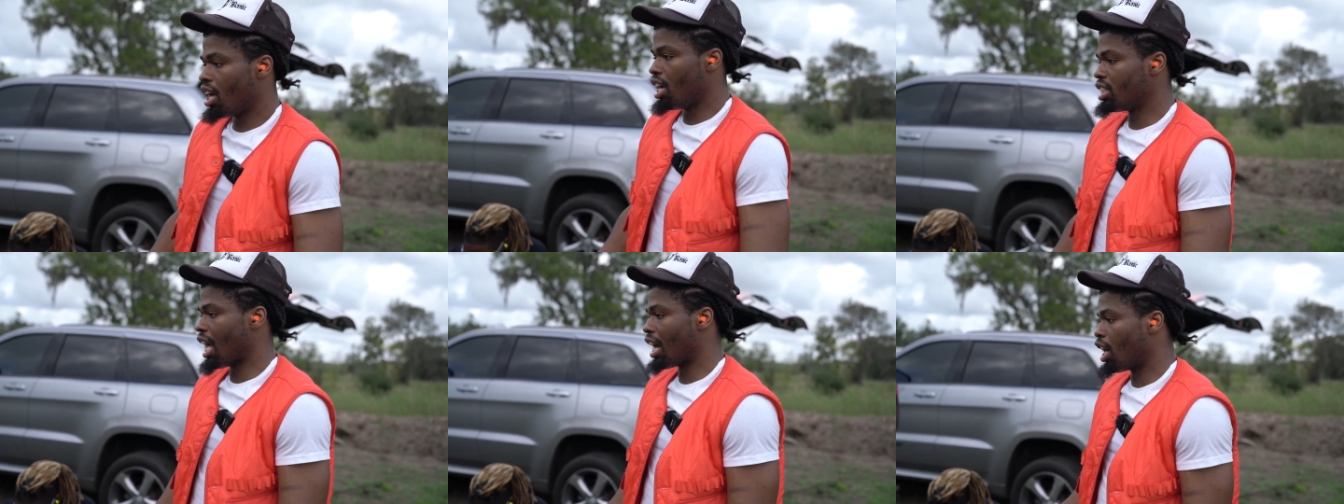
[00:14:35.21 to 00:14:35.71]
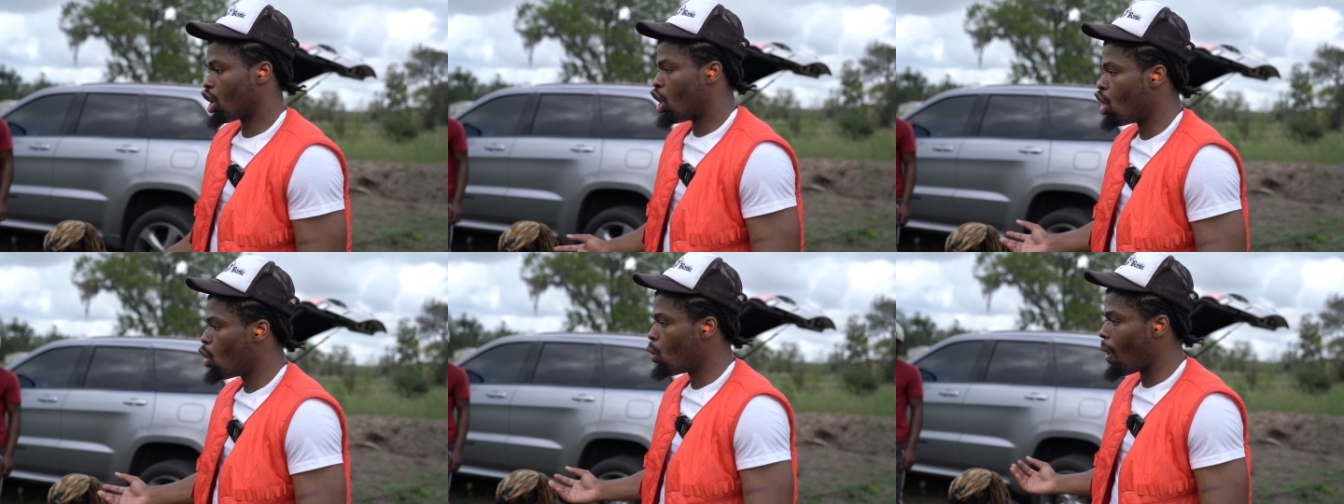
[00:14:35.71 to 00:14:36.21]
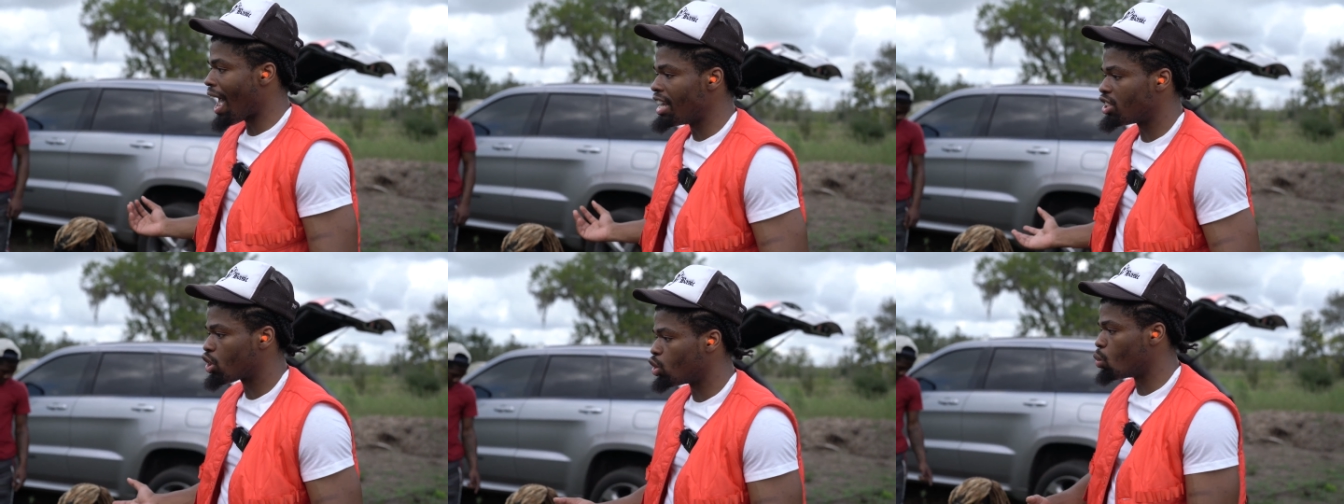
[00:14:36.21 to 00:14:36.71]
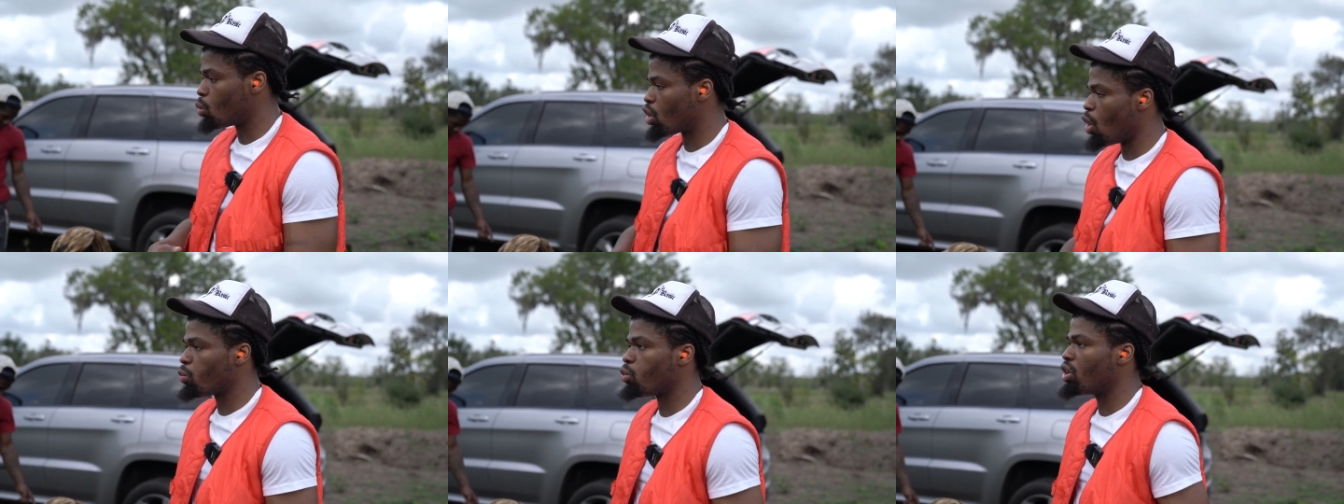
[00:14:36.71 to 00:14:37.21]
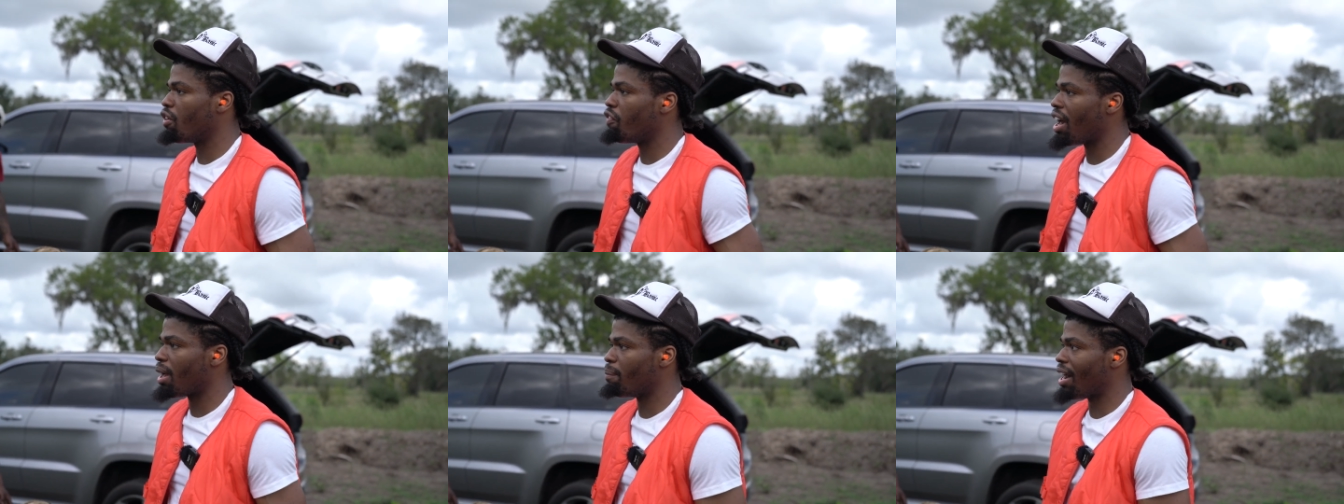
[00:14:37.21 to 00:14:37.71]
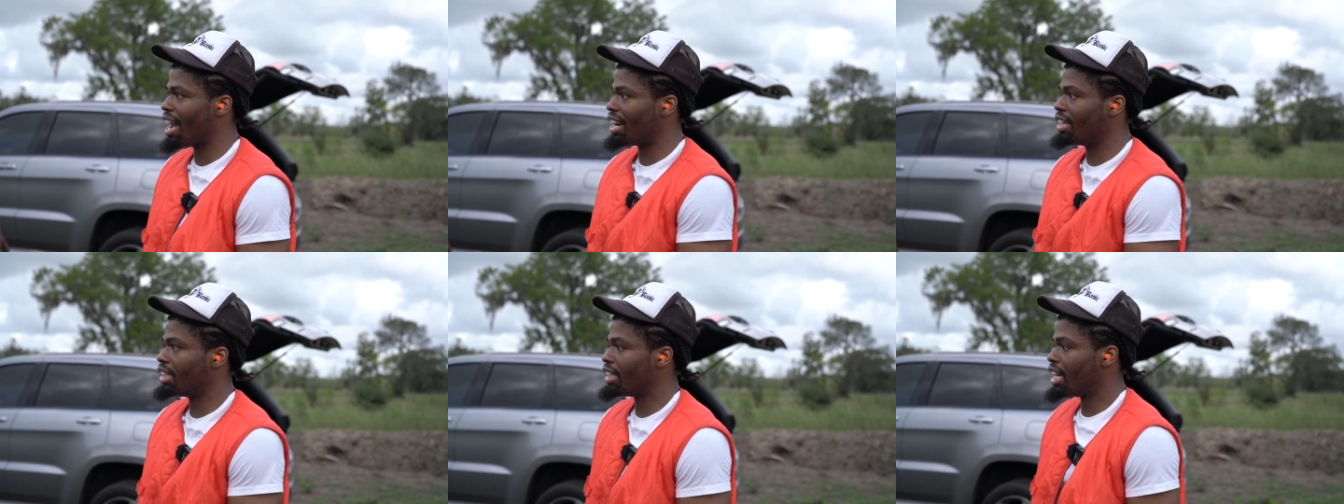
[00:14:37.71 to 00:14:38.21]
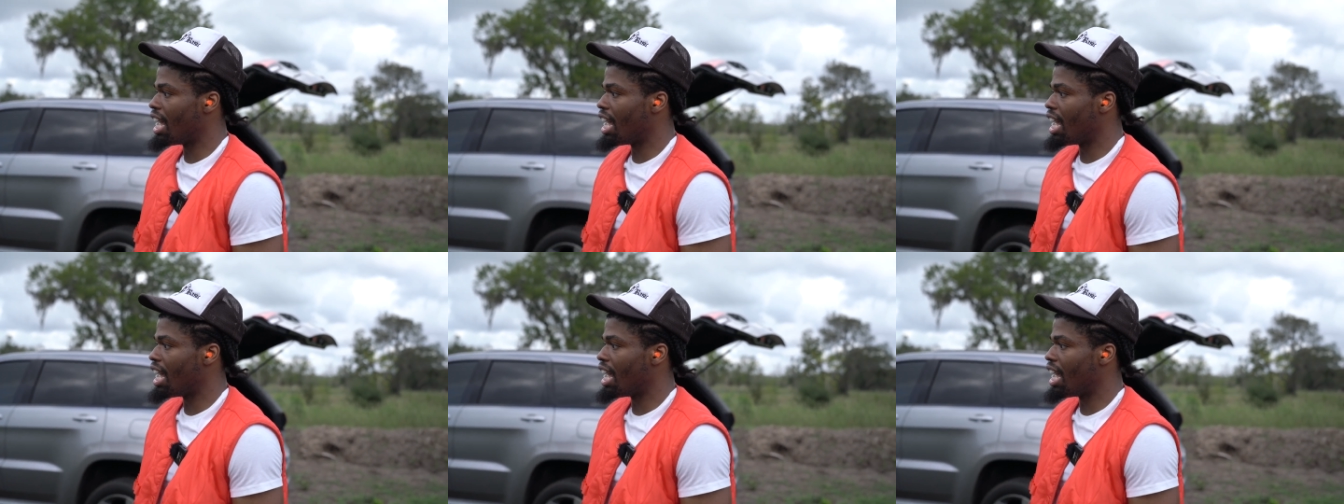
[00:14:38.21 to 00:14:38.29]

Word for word: it's like a cold icicle go through your fucking body.